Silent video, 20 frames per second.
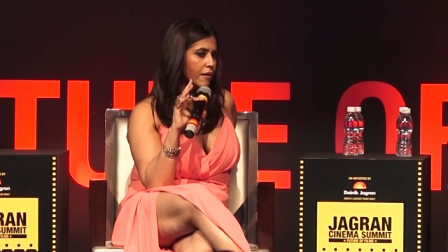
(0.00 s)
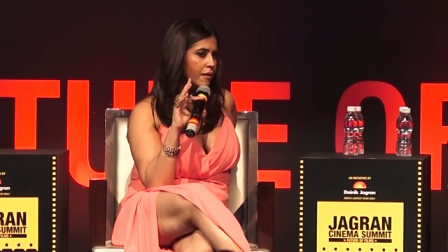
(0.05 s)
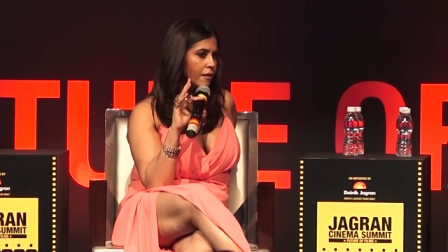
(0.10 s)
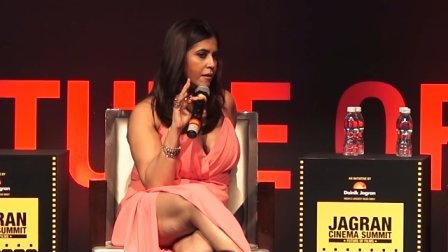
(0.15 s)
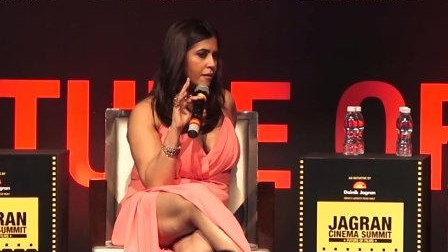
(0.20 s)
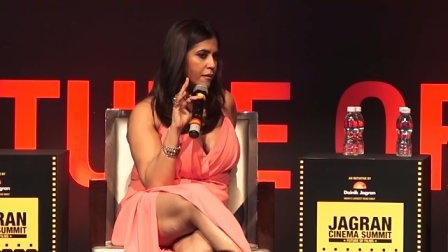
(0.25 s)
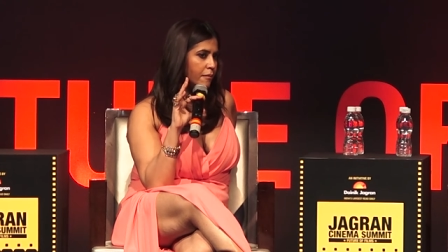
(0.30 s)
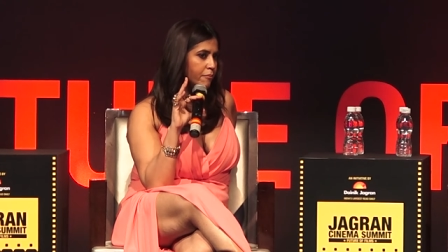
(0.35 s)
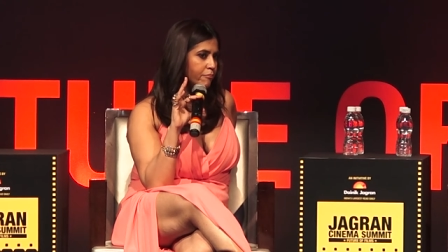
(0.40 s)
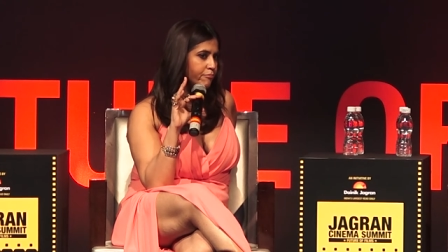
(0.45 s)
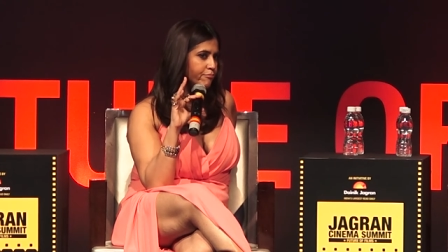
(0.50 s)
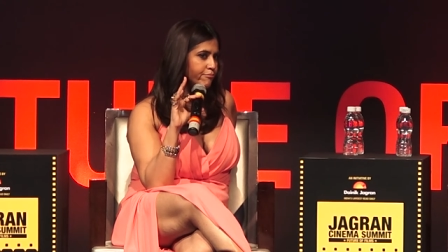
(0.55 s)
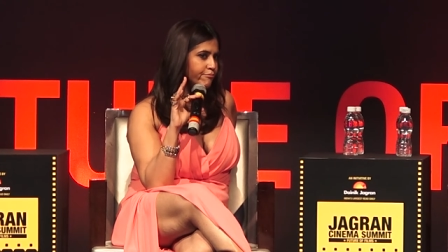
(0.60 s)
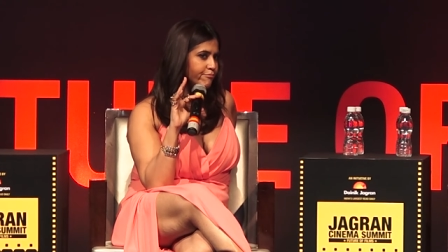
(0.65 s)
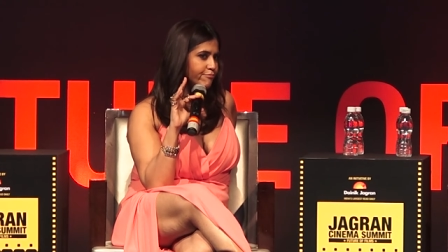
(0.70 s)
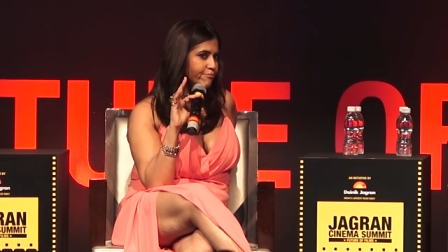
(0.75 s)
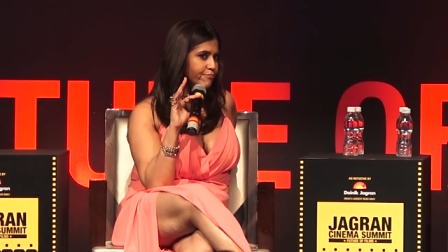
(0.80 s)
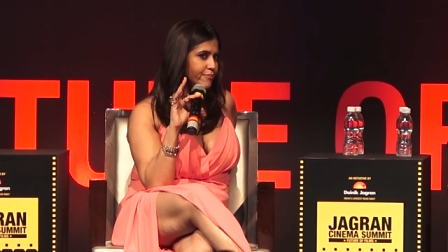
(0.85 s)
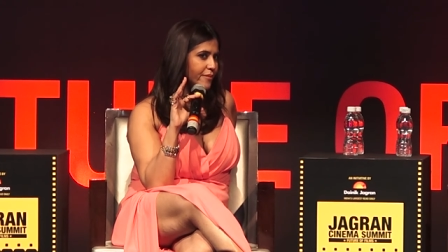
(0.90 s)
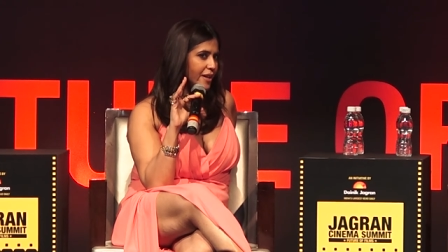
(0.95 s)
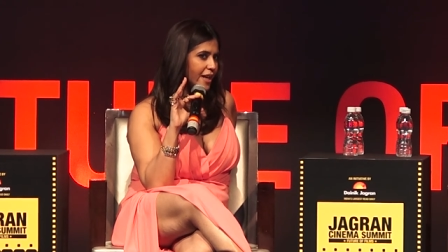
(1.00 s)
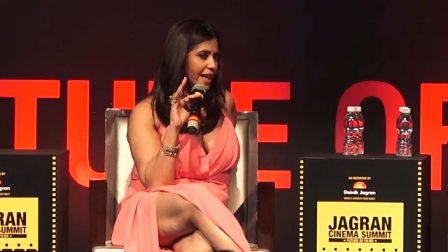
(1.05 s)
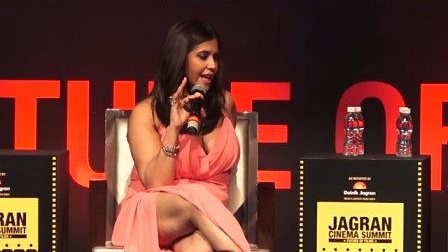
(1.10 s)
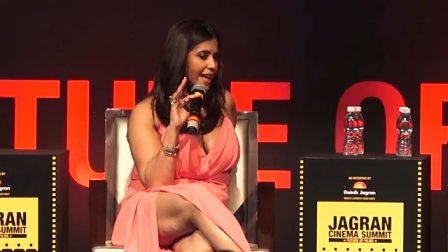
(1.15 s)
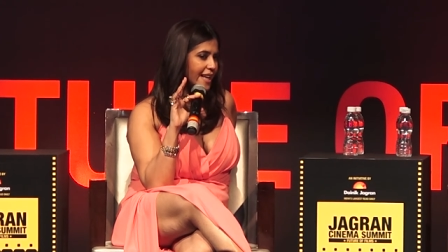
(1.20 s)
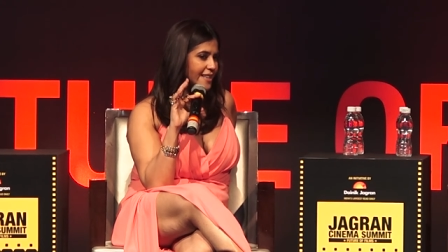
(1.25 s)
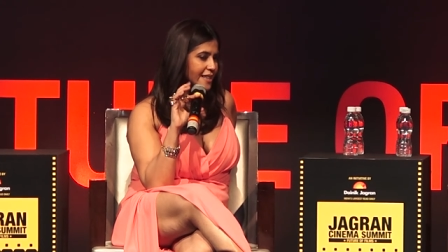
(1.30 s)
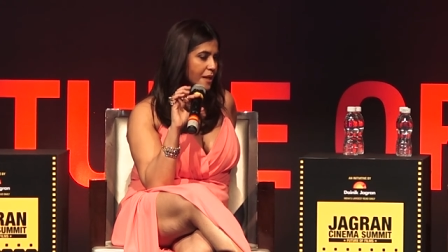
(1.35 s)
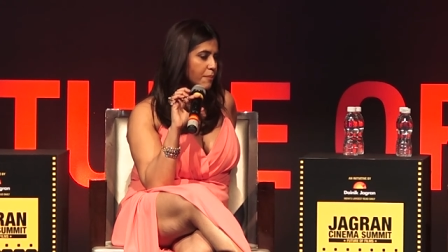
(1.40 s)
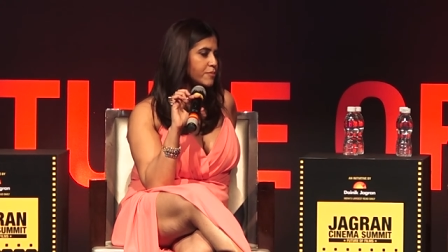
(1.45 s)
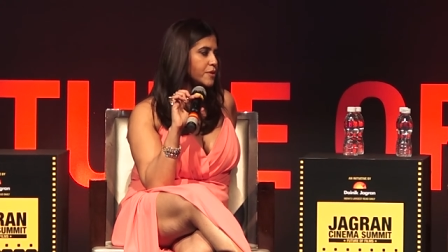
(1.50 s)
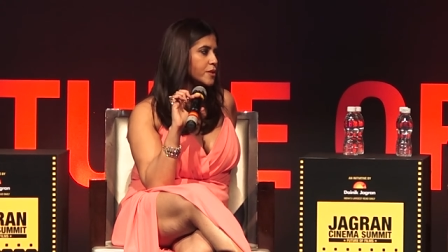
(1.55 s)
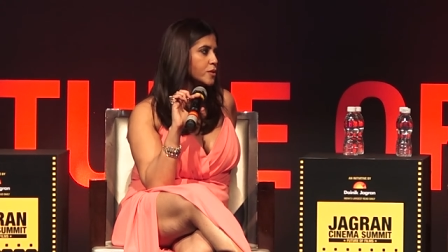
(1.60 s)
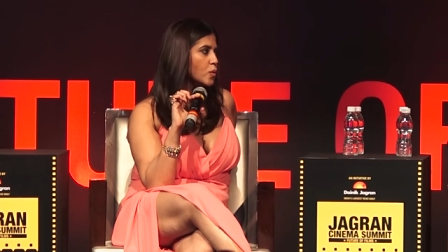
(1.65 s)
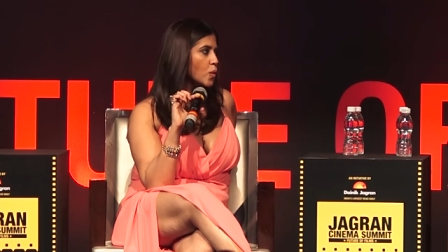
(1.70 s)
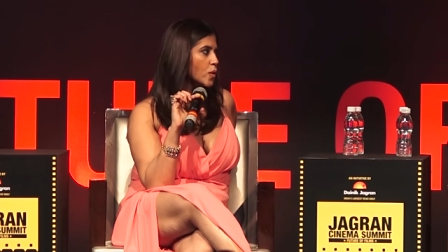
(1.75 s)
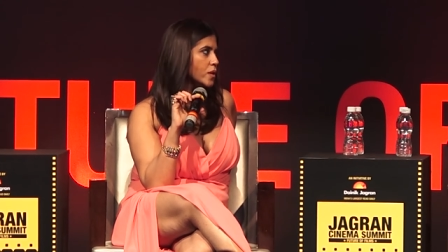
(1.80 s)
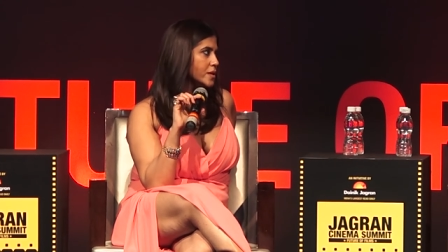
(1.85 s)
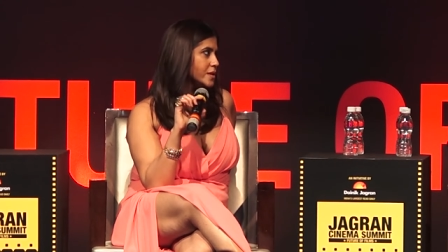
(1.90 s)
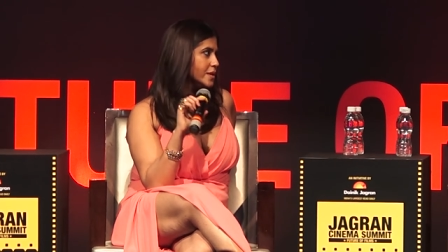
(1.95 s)
a accepted
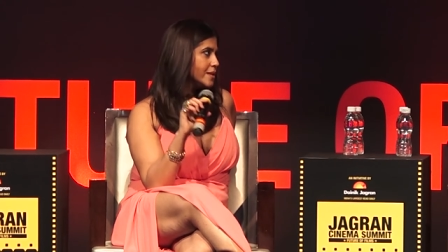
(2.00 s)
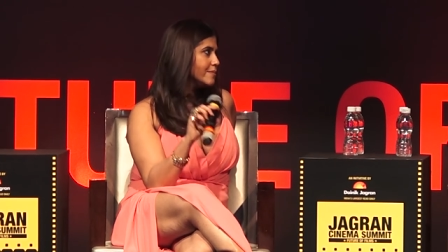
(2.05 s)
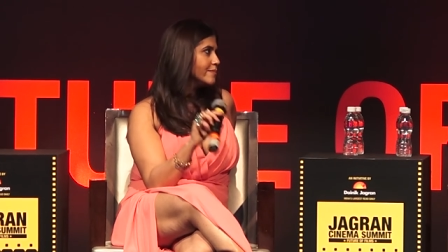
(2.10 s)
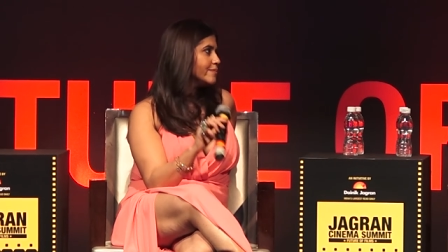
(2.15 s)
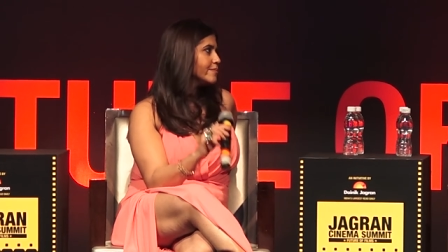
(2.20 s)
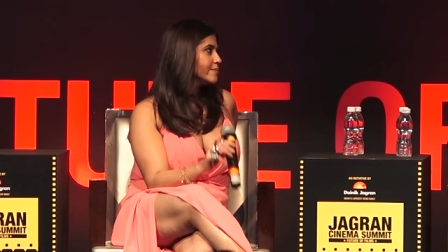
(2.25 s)
quality